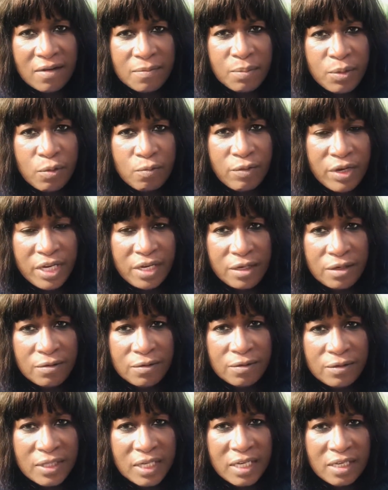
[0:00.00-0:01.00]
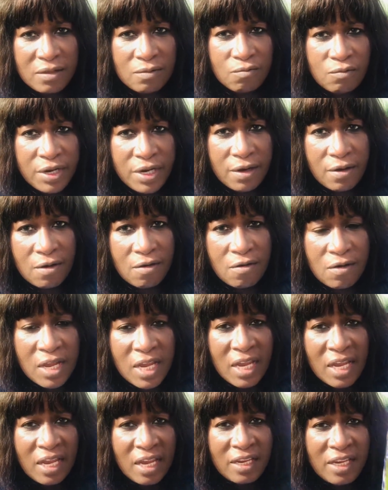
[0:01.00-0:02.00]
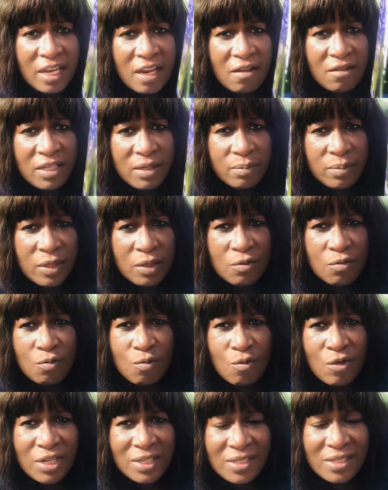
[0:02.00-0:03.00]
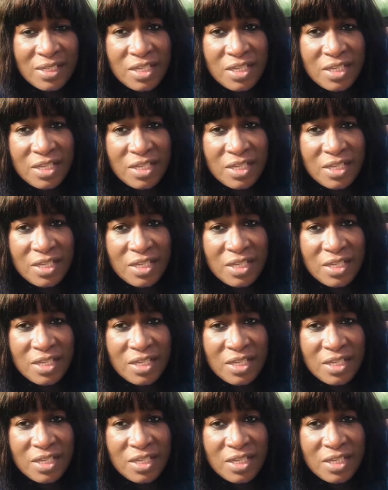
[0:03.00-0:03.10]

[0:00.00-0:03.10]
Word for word: perennials as well. They only bloom once a